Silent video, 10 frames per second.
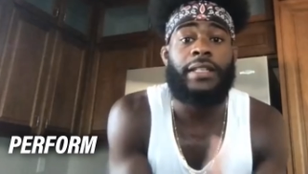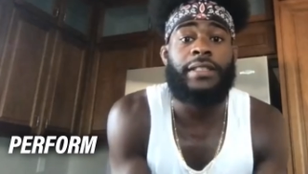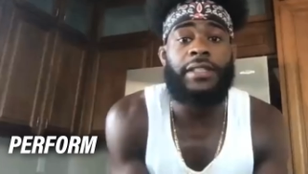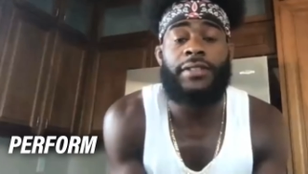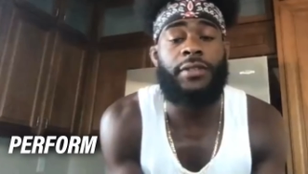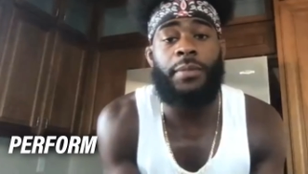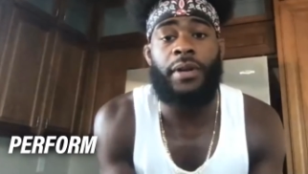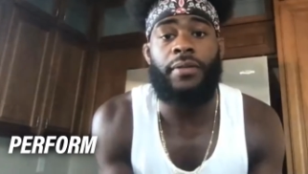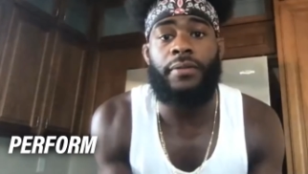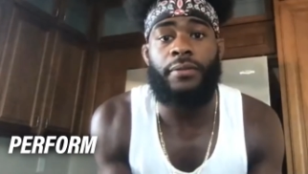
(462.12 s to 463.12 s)
just to my
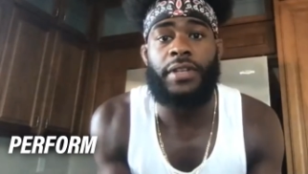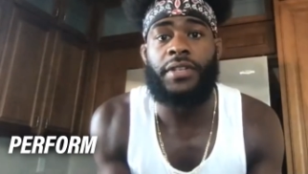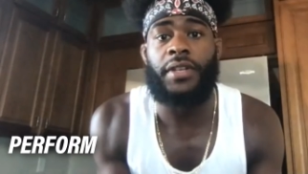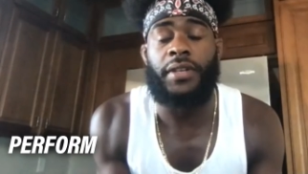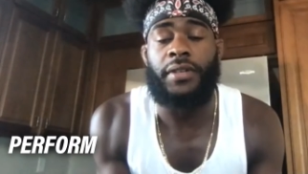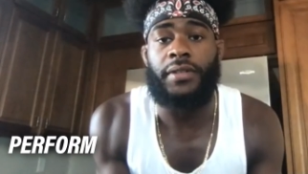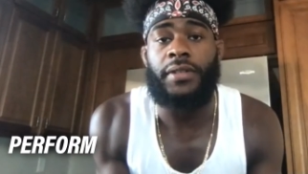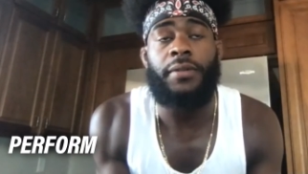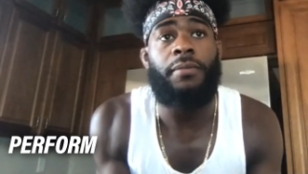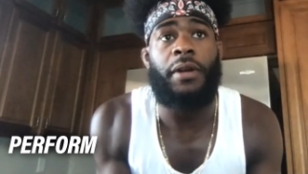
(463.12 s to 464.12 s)
wrestling
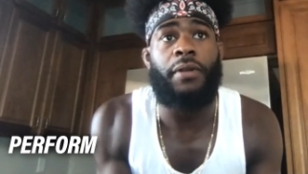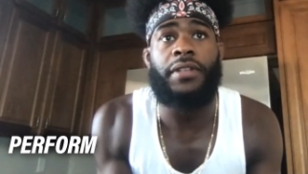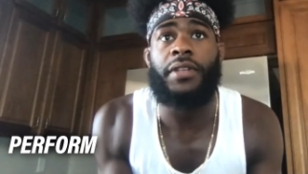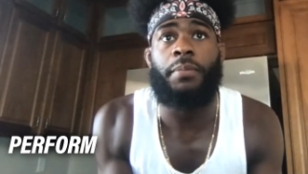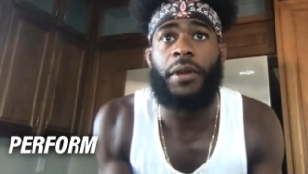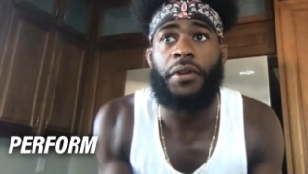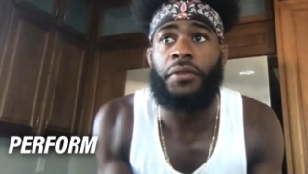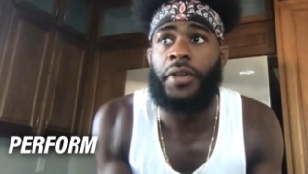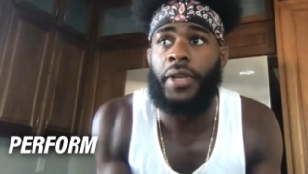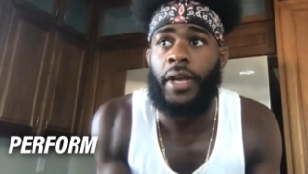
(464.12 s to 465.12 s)

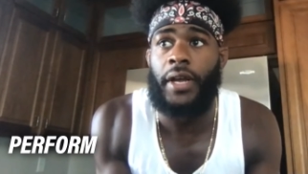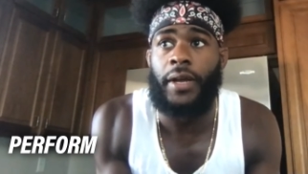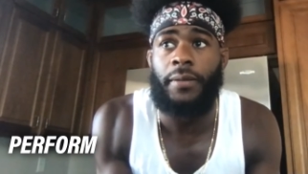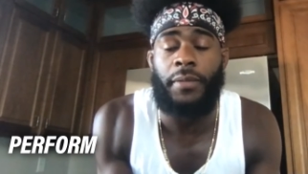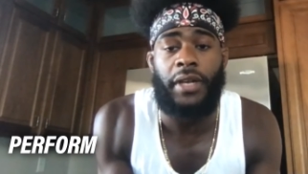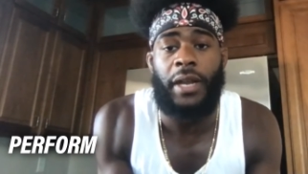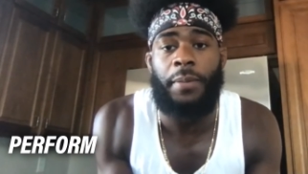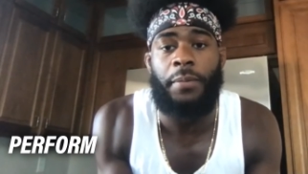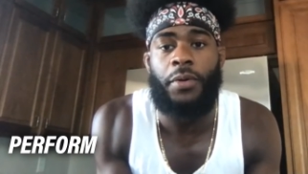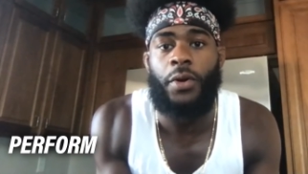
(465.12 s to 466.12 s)
pedigree. A lot of
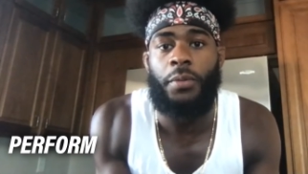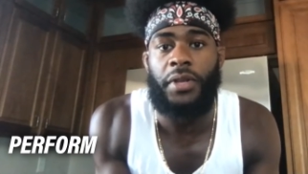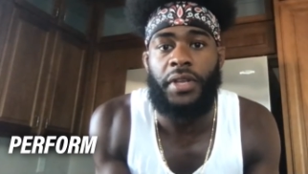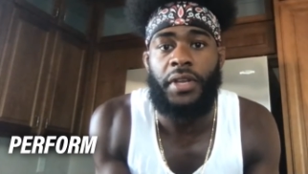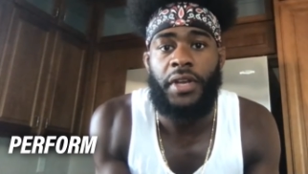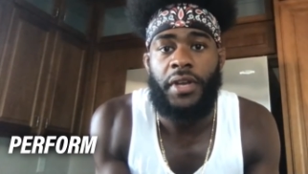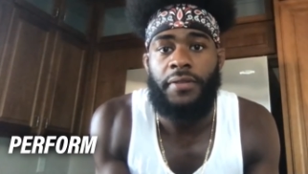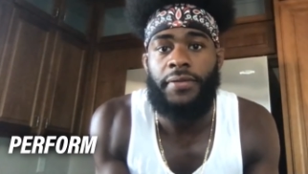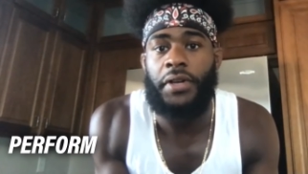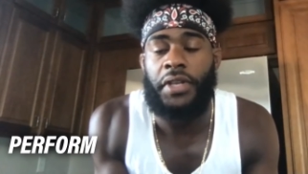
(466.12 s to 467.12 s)
people call me
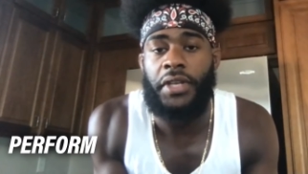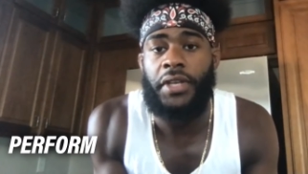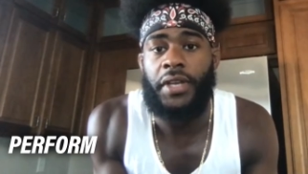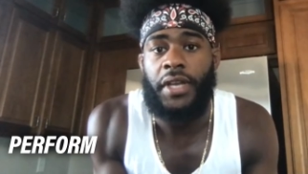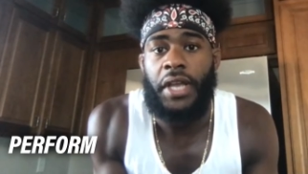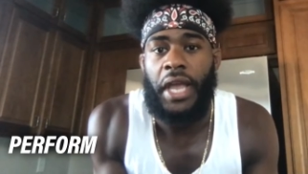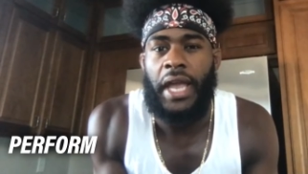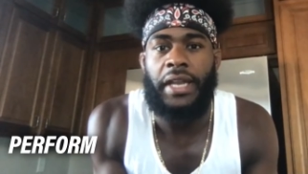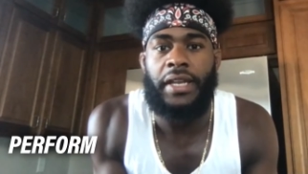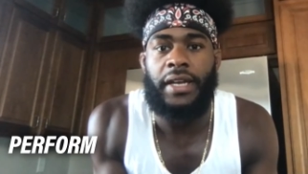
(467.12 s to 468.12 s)
Funky,
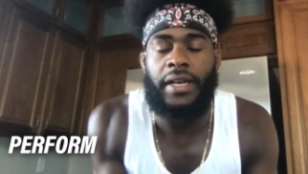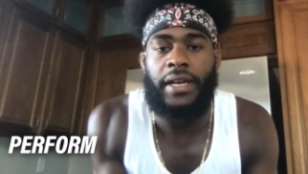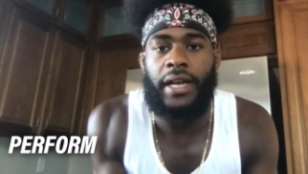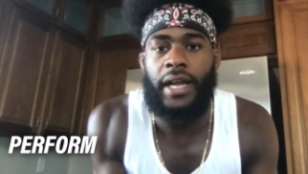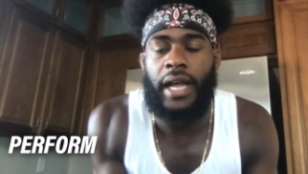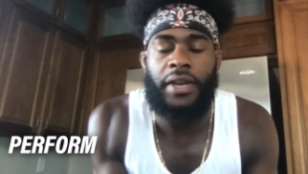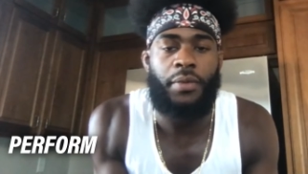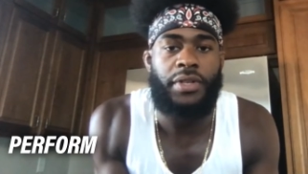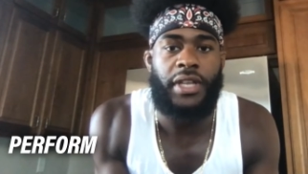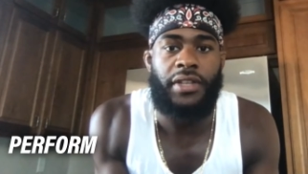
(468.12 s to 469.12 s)
and I didn't
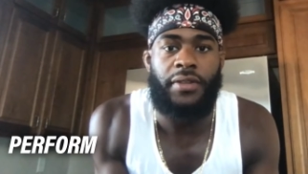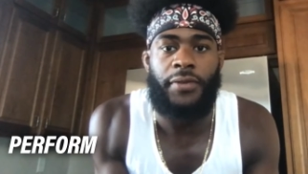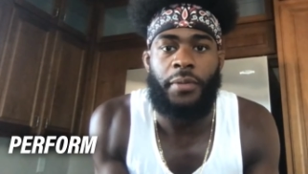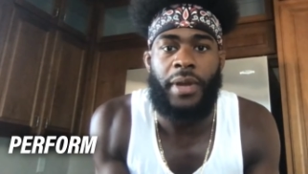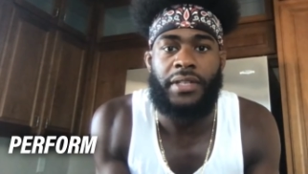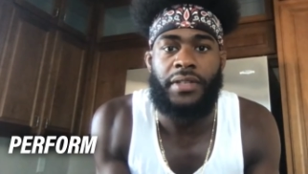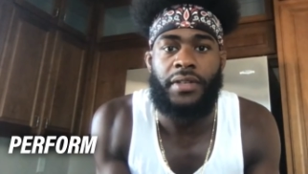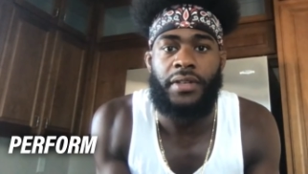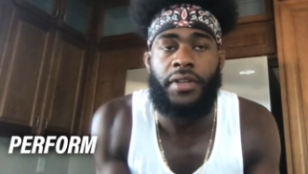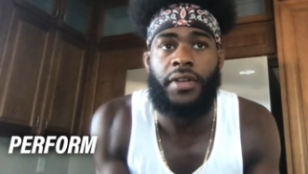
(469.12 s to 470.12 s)
want to take the Funk Master,
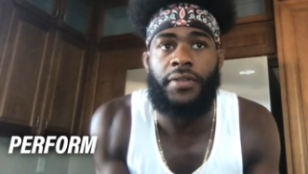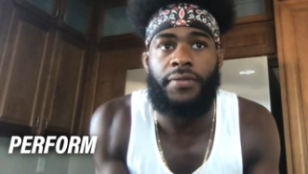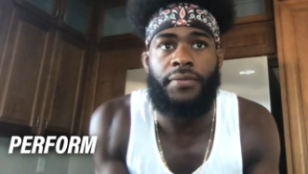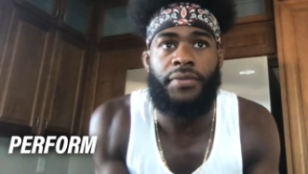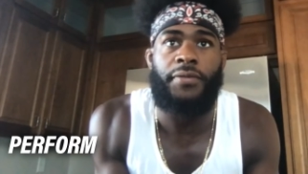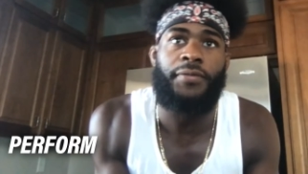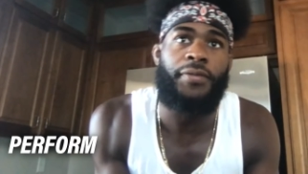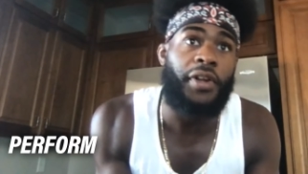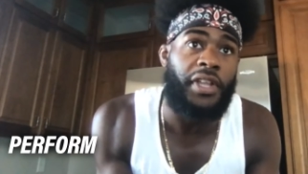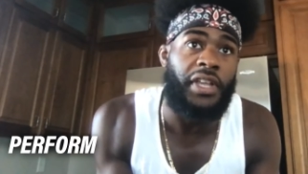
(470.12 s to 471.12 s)
the
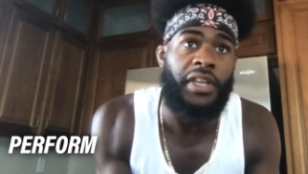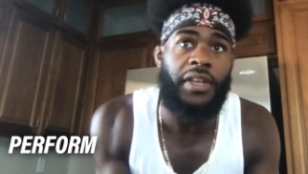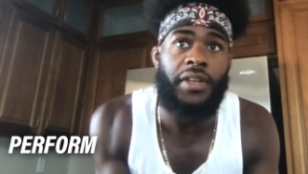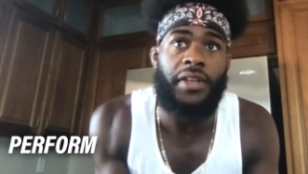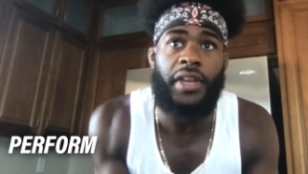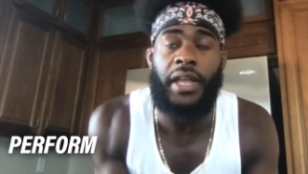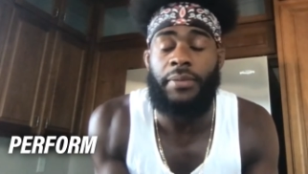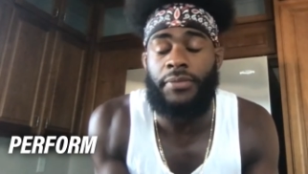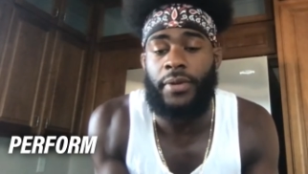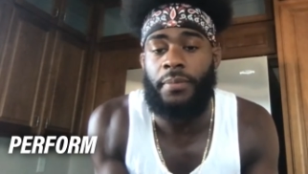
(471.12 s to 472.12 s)
funky name
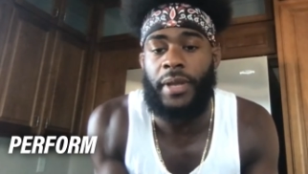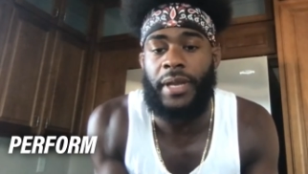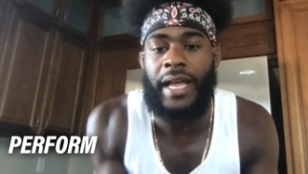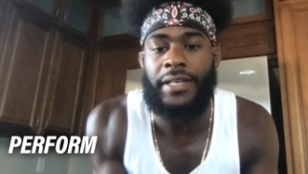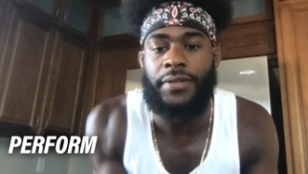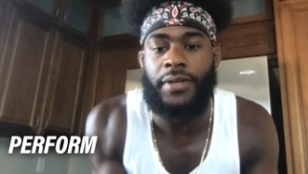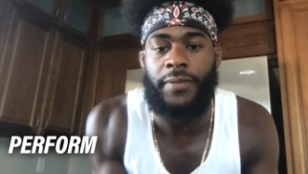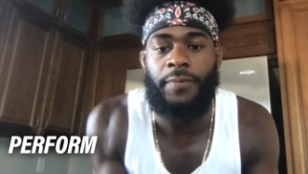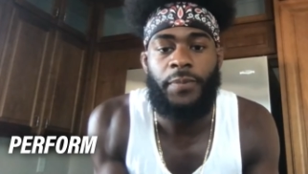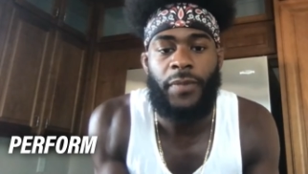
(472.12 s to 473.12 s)
from Ben
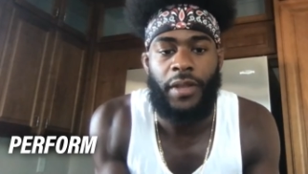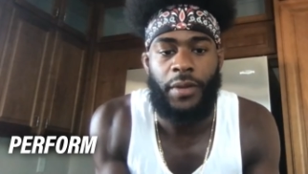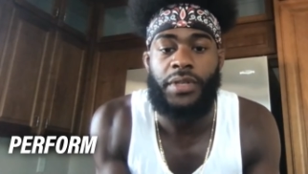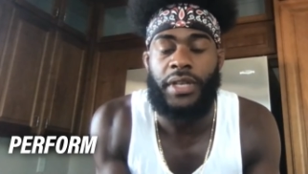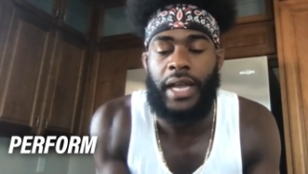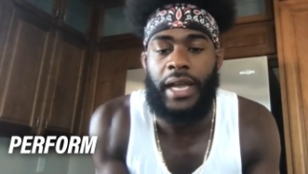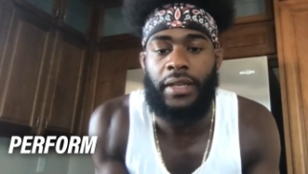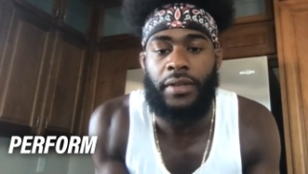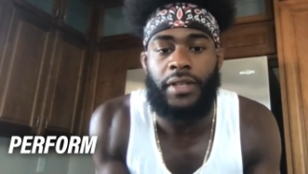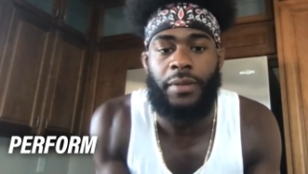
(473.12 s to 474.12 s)
Askren. He was a guy I
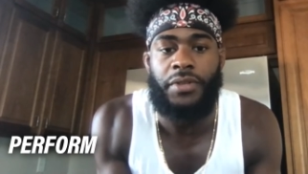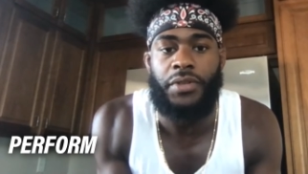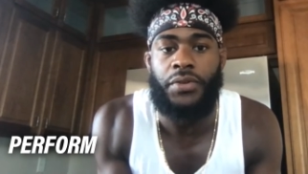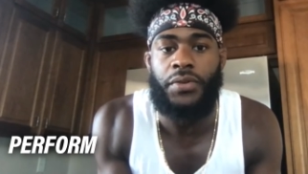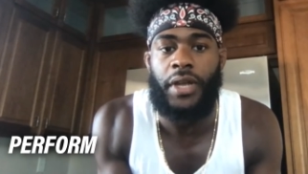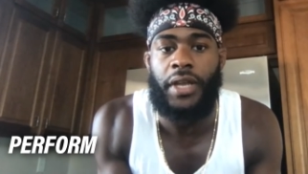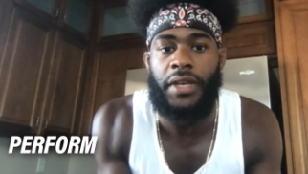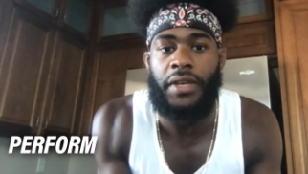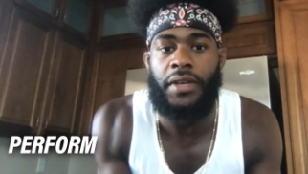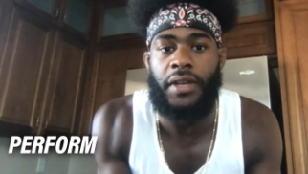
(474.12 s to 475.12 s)
looked up to
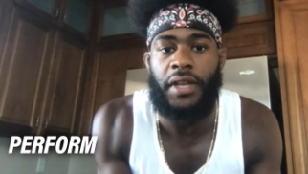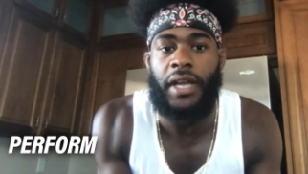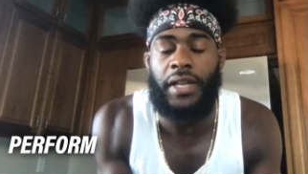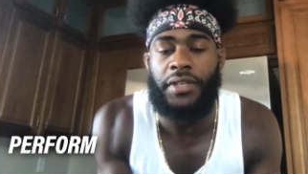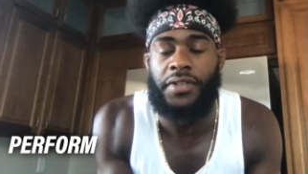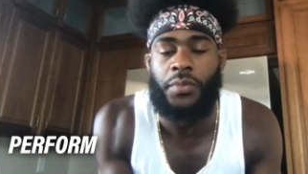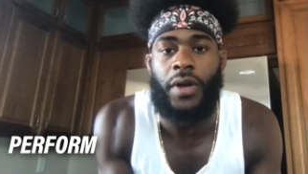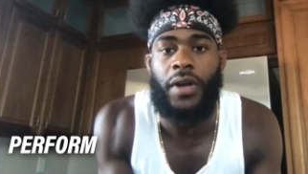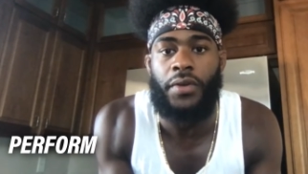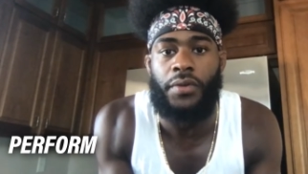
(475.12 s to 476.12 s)
in college as
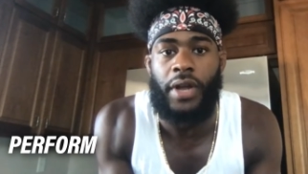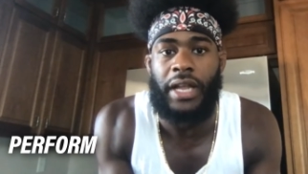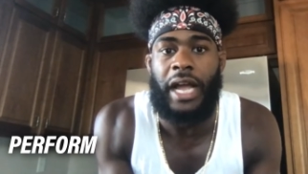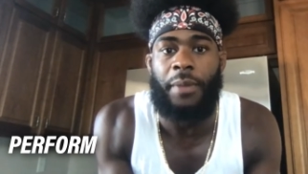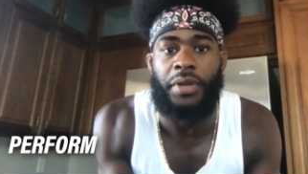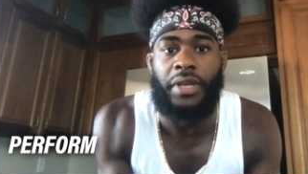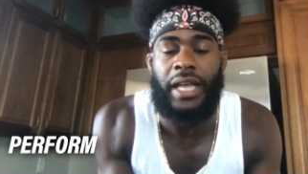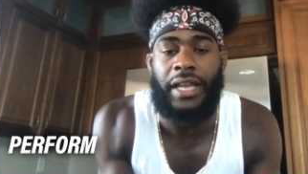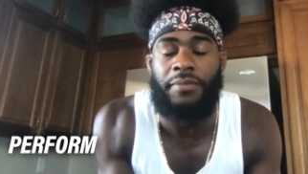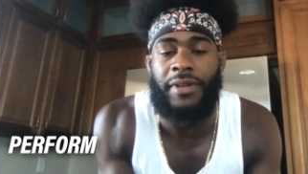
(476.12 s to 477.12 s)
well. I copied a
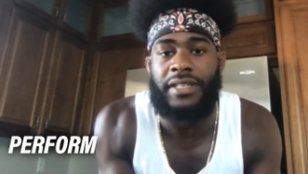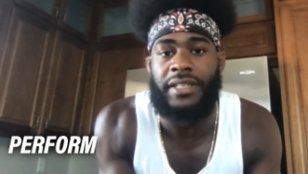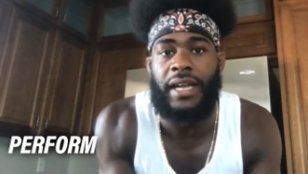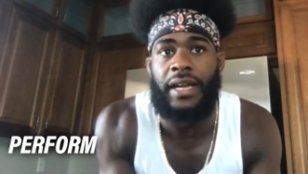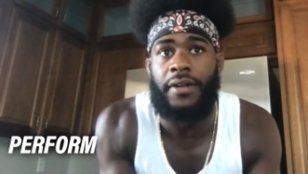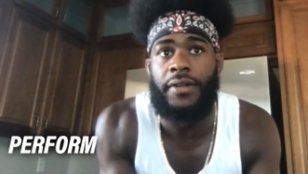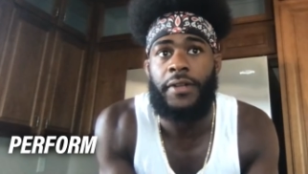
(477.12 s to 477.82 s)
lot of my style